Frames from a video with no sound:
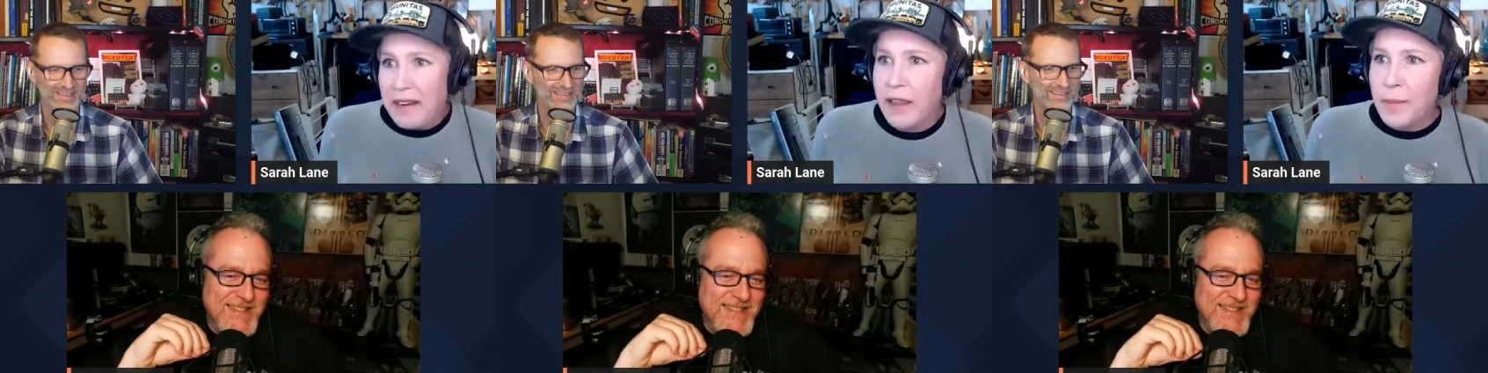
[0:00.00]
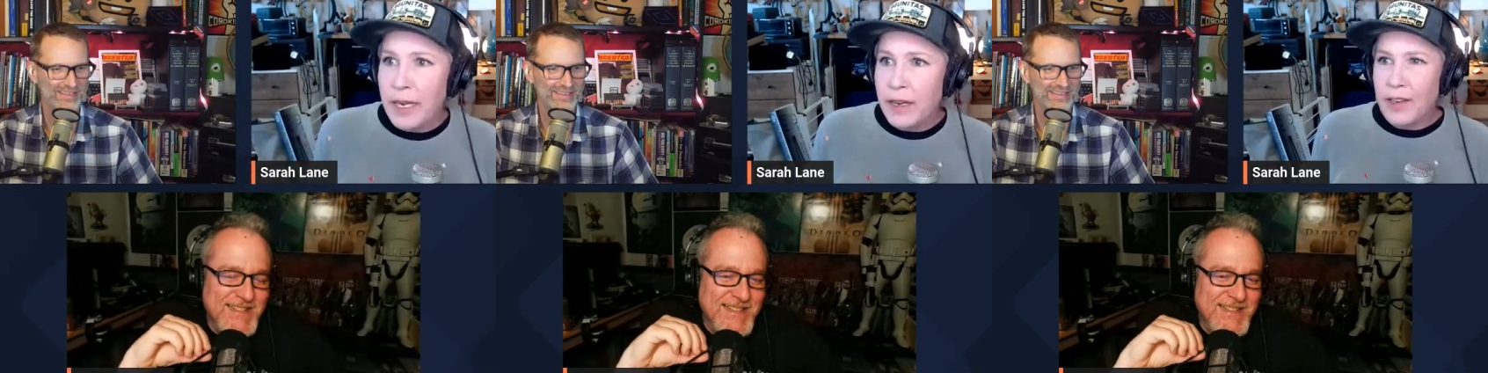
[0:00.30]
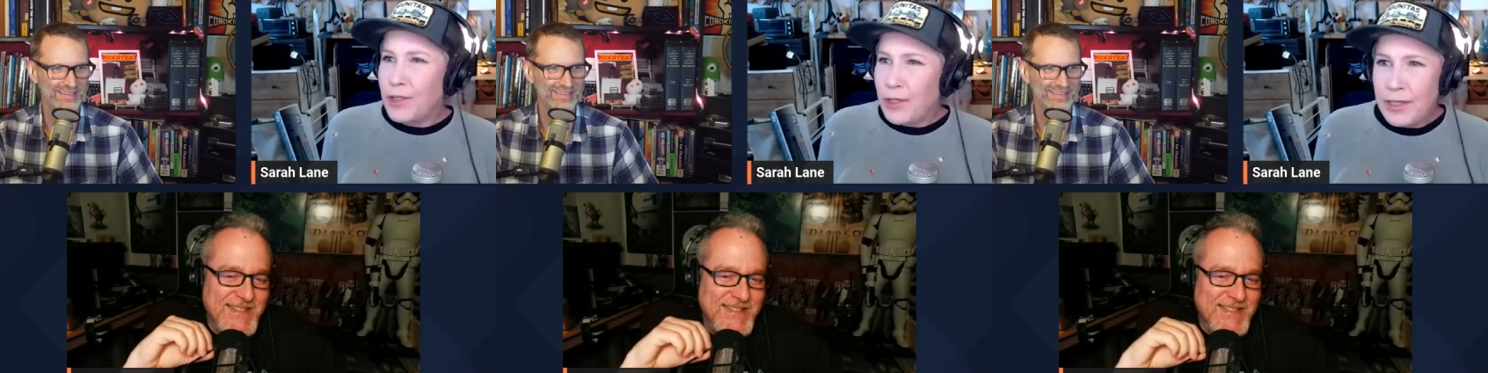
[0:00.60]
Speaker 1: I mean
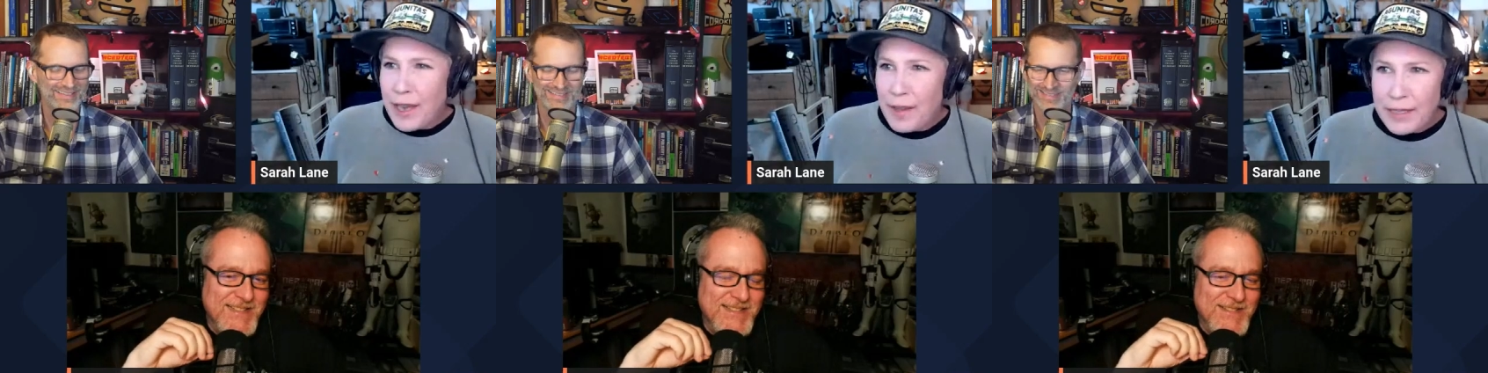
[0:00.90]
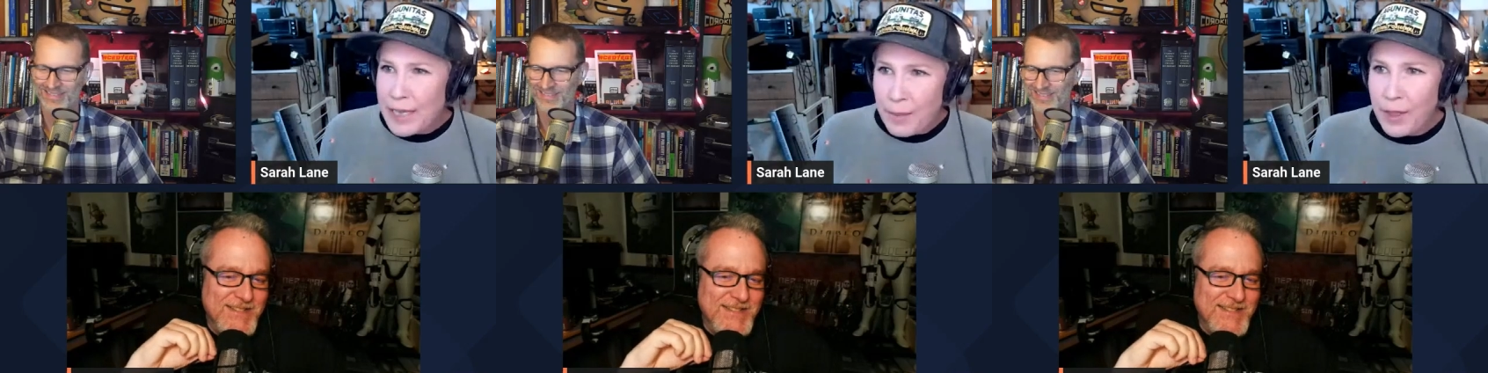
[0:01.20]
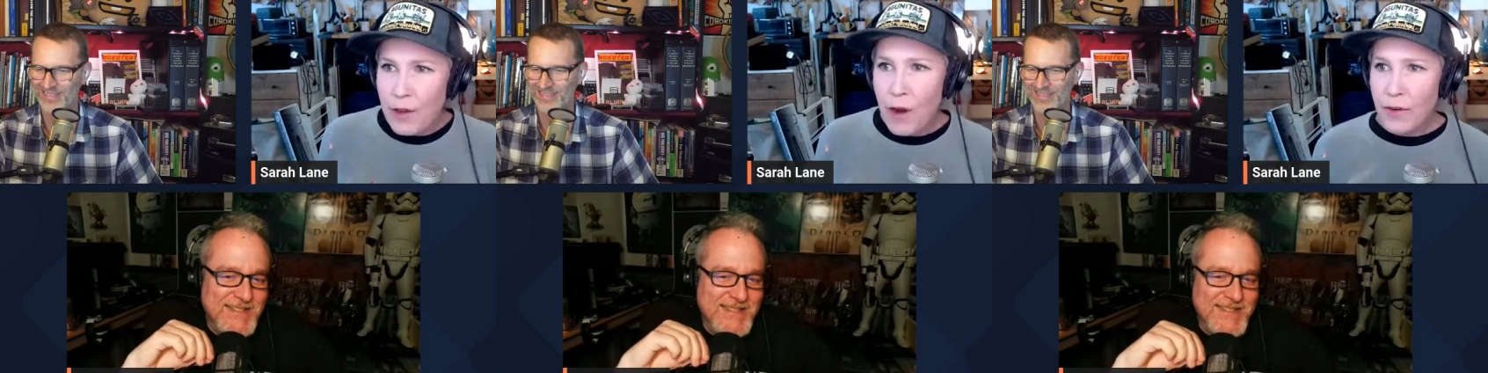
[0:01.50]
she's saying the same
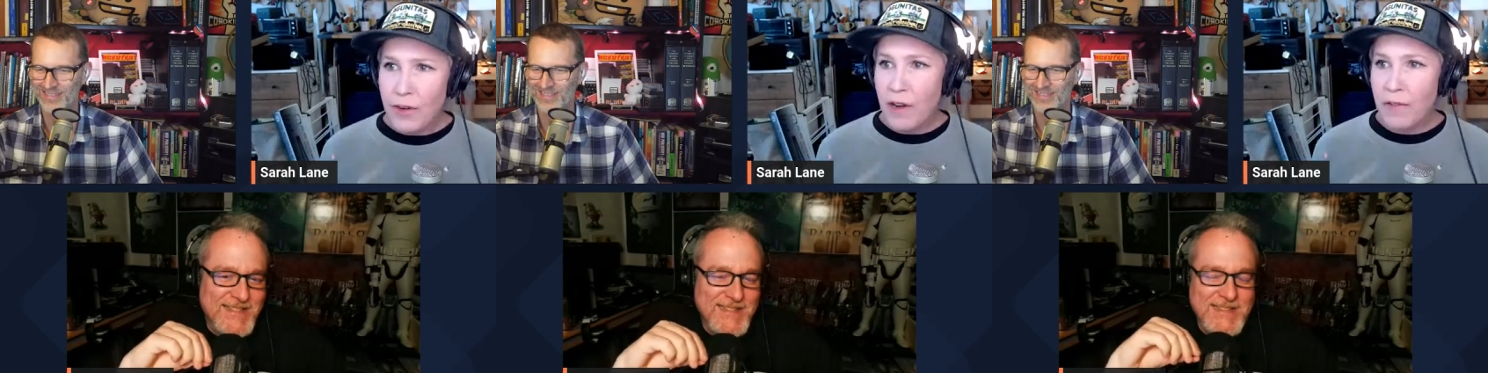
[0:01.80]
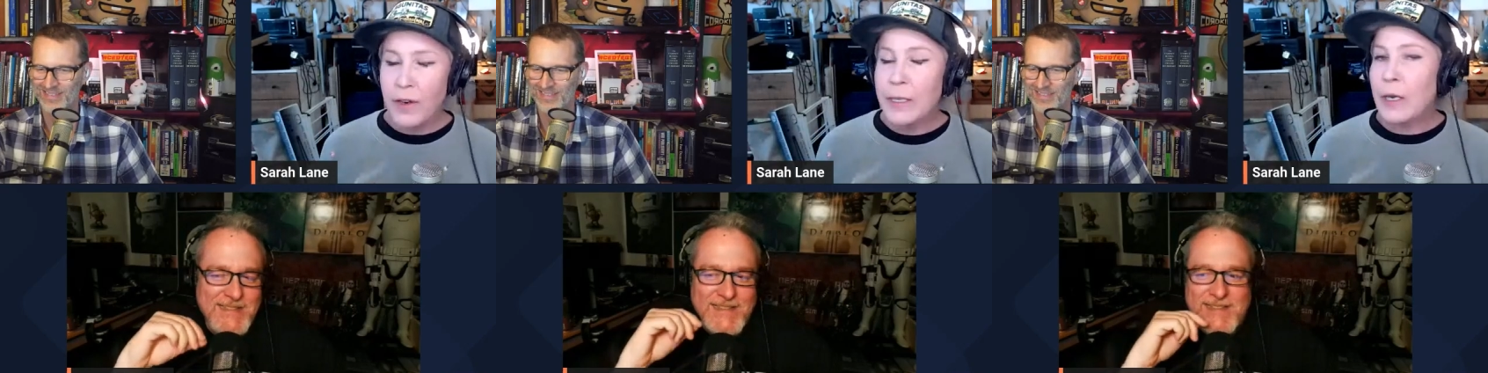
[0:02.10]
thing over and over.